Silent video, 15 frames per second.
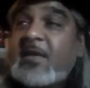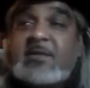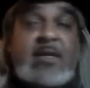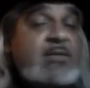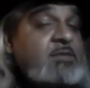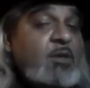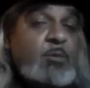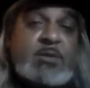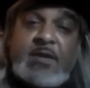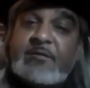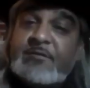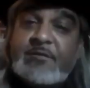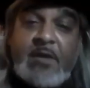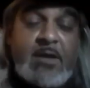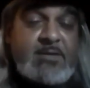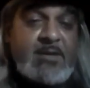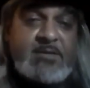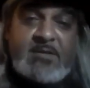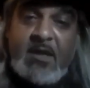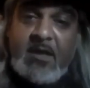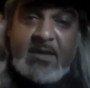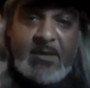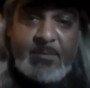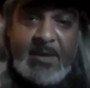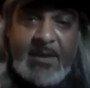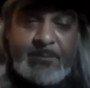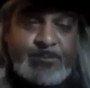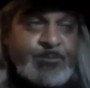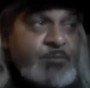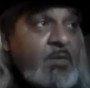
doesn't know what the fuck they're talking about.